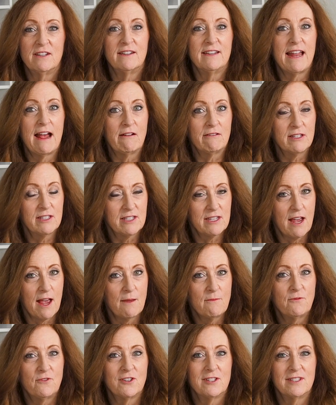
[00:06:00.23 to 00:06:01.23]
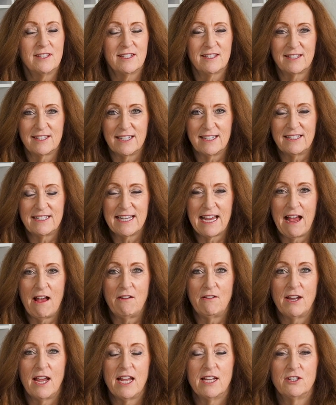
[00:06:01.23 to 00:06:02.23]
and now it's time for us to sit
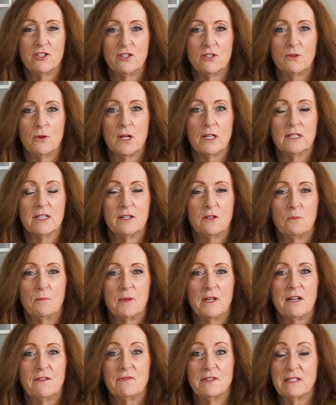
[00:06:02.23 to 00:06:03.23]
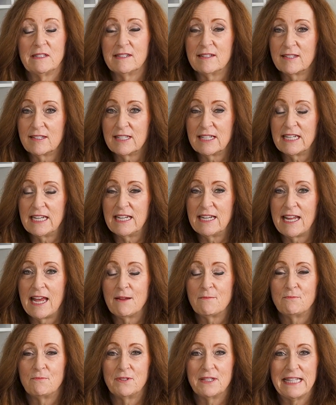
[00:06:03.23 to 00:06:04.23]
down and do a little bit of a listening
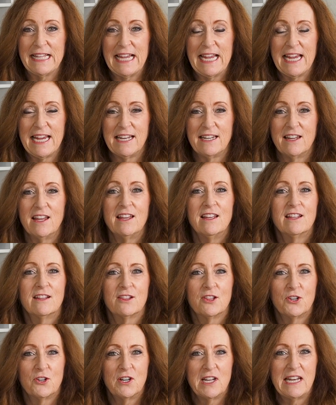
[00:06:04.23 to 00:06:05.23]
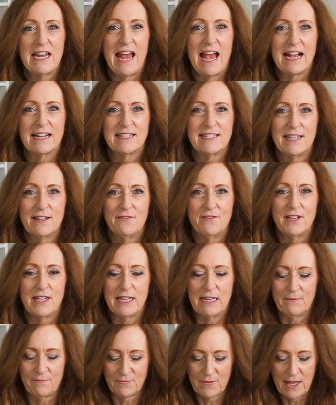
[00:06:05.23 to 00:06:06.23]
and playing learning
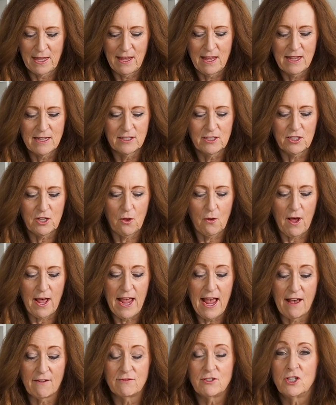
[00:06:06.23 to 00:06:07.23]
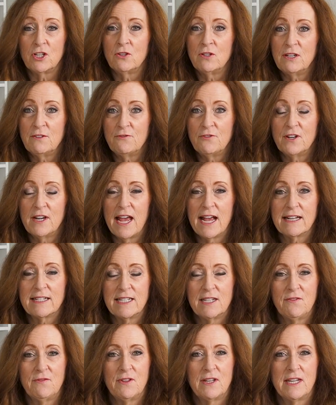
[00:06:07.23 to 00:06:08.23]
activity. So I have two different
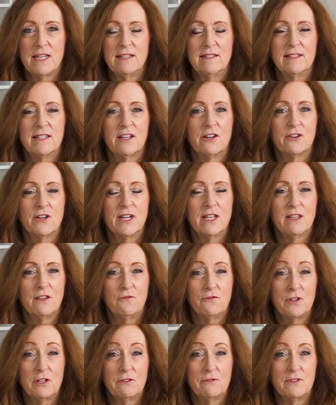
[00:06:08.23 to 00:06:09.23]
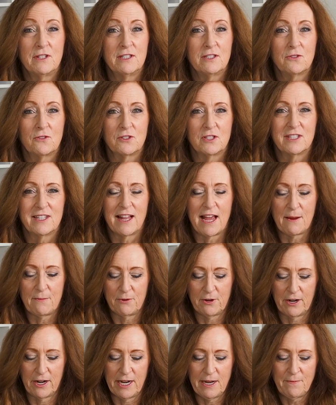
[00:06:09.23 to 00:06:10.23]
activities that are in the free resource
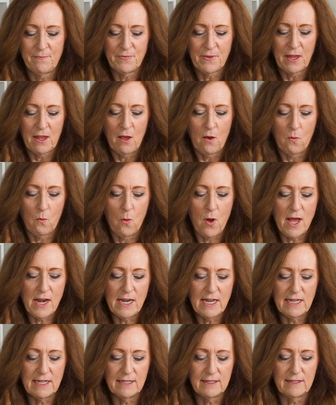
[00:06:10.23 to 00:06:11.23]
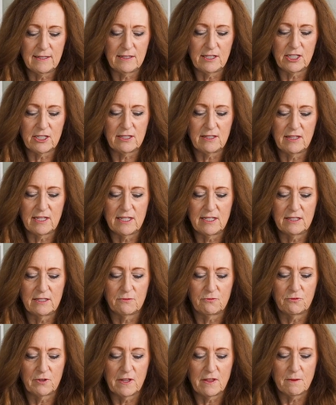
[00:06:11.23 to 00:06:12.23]
library. One is just
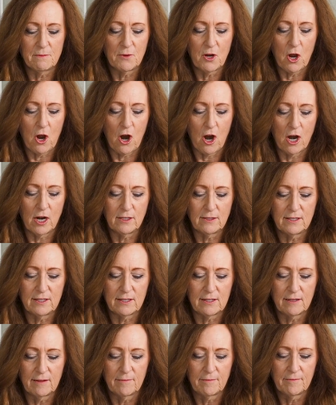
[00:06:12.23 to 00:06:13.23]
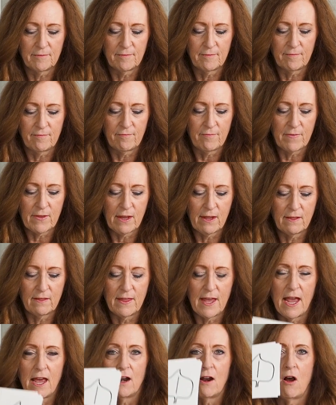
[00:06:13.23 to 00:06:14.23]
these rhythm cards
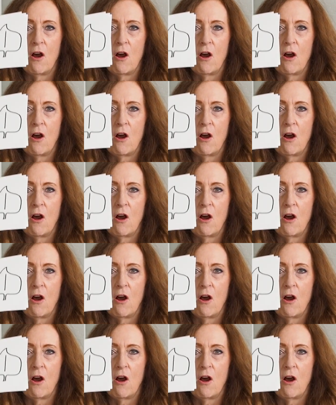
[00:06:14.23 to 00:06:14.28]
that